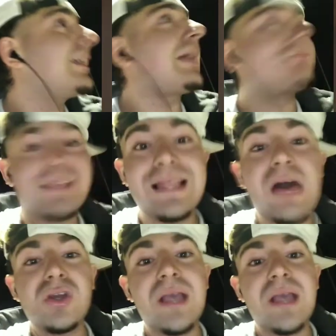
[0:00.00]
I'm still
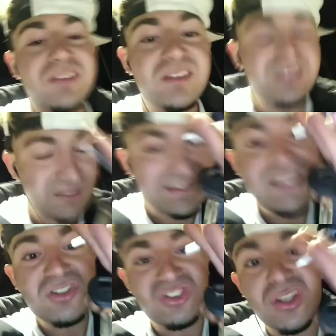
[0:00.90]
out here. The
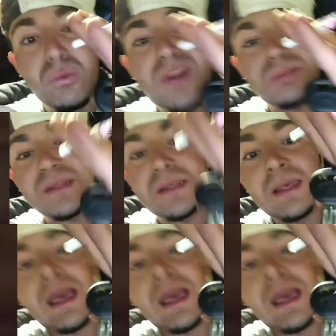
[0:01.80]
keys are still with me.